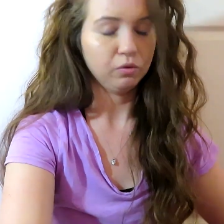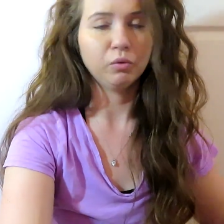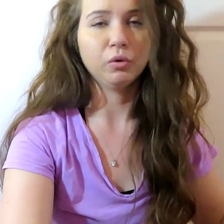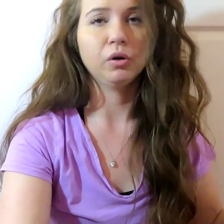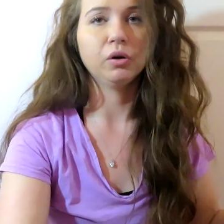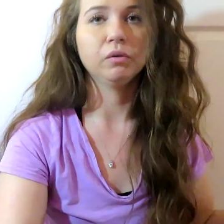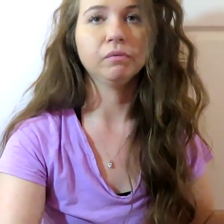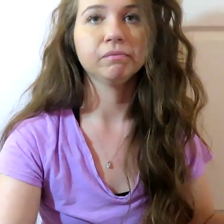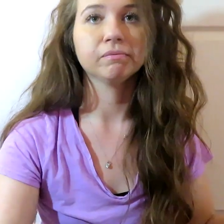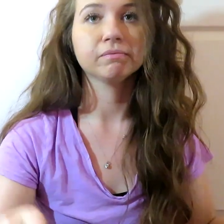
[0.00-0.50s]

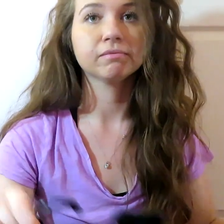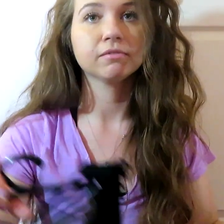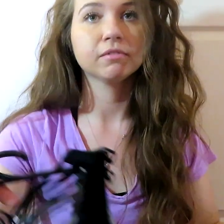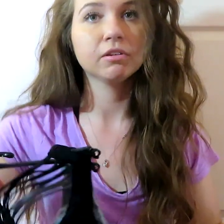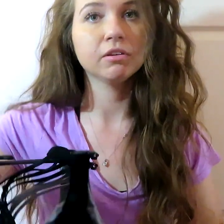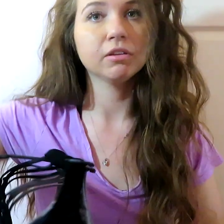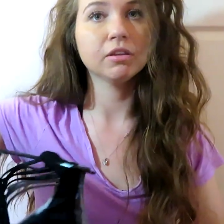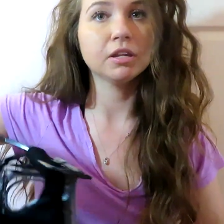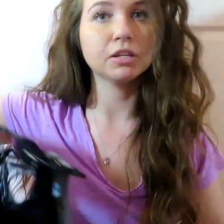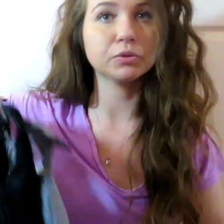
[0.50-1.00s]
Oh,
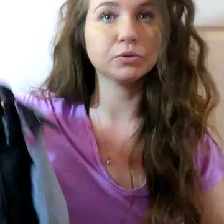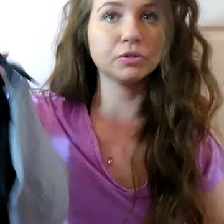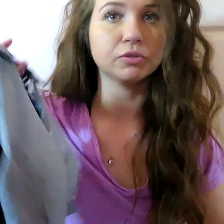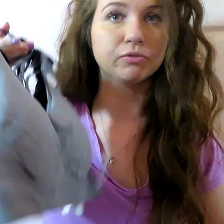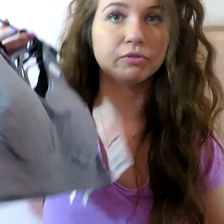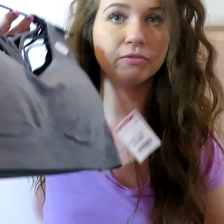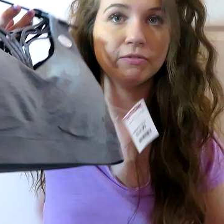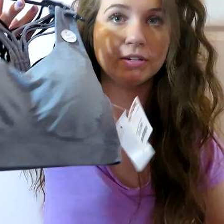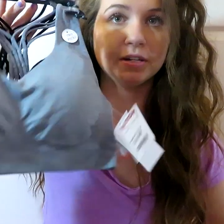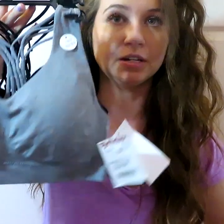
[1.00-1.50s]
this was
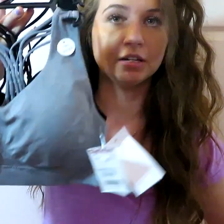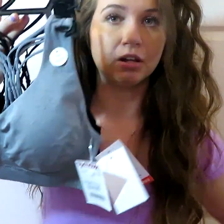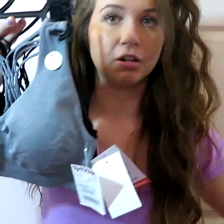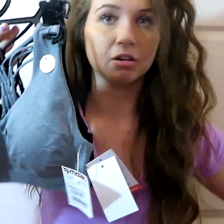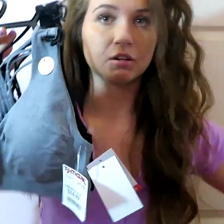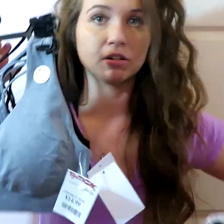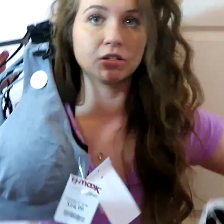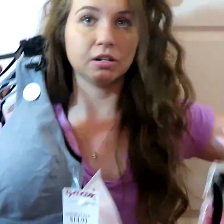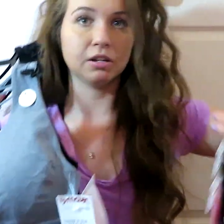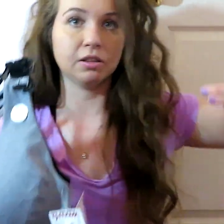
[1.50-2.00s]

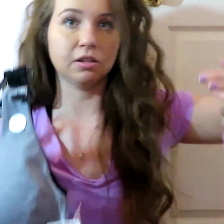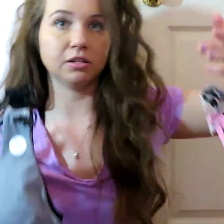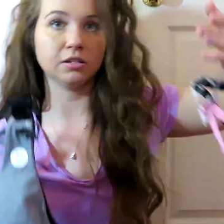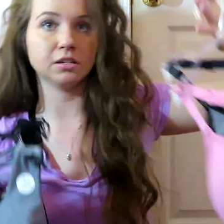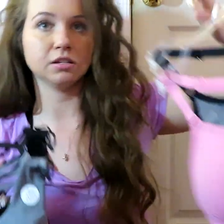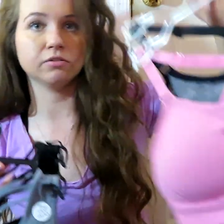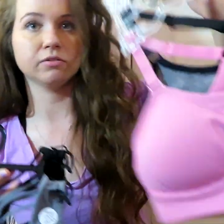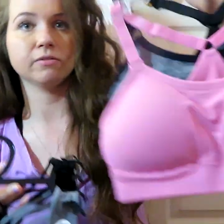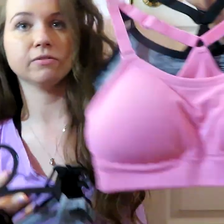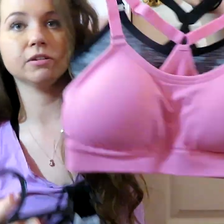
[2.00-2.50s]
$15 and this
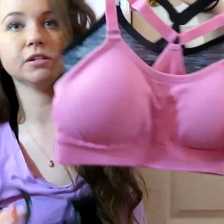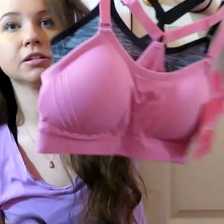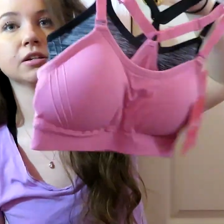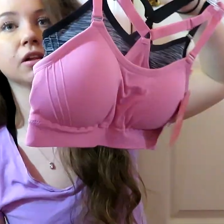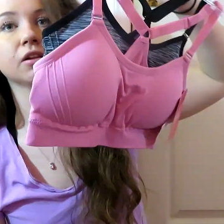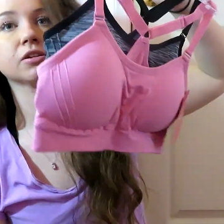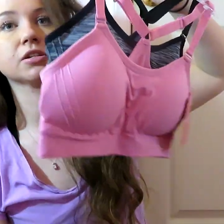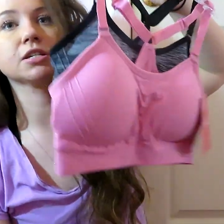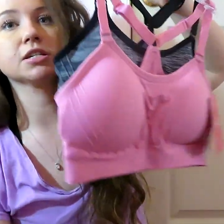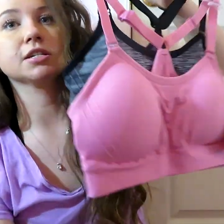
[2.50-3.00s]
is
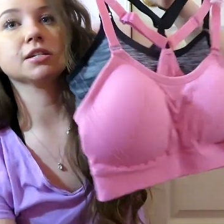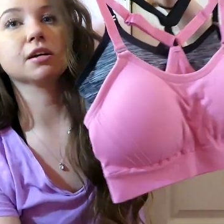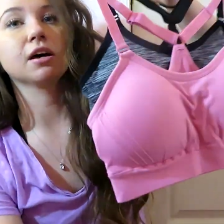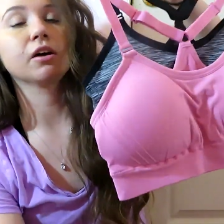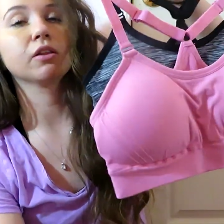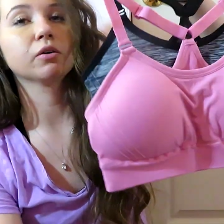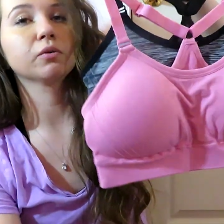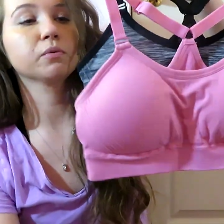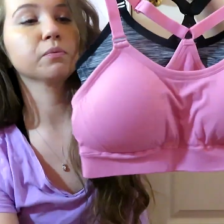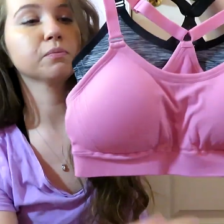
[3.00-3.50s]
$15. This is the
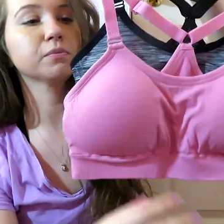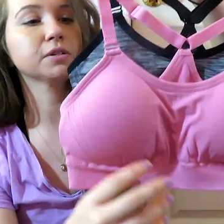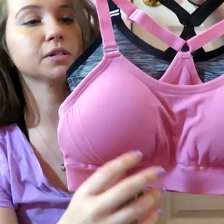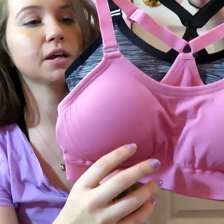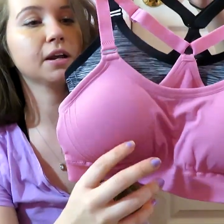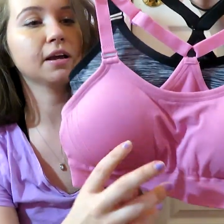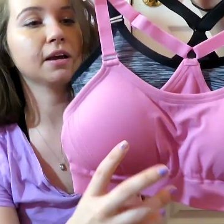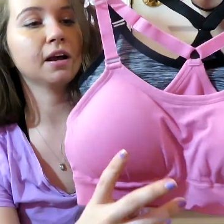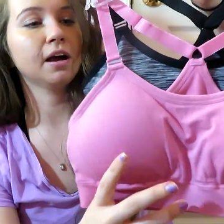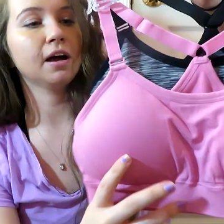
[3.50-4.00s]
other
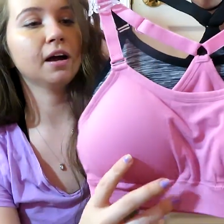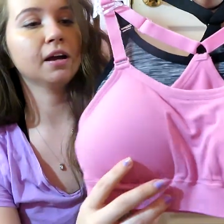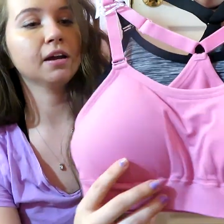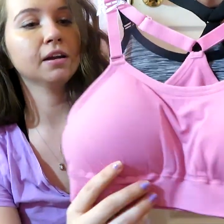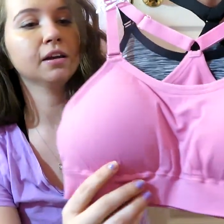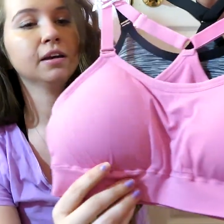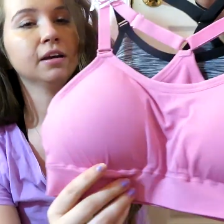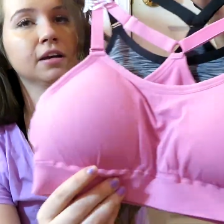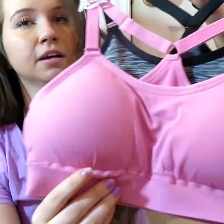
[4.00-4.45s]
set I got.